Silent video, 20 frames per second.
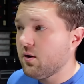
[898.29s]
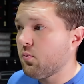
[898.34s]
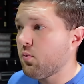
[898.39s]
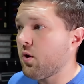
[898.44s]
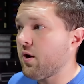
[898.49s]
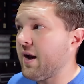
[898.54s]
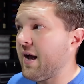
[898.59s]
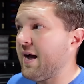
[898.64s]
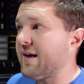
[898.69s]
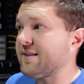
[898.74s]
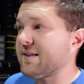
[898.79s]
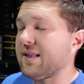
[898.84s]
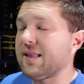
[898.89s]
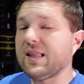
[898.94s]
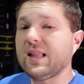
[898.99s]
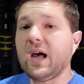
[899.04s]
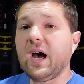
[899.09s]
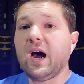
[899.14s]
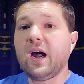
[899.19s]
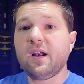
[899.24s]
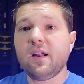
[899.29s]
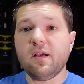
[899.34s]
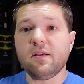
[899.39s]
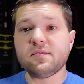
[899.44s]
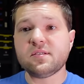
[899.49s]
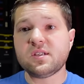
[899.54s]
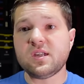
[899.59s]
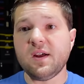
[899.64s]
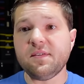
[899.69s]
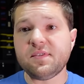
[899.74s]
where it has a lot
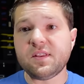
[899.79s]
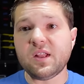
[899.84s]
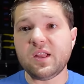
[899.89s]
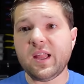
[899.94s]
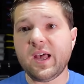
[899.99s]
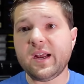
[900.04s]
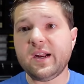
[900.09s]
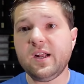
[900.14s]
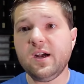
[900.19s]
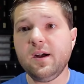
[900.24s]
of stuff to light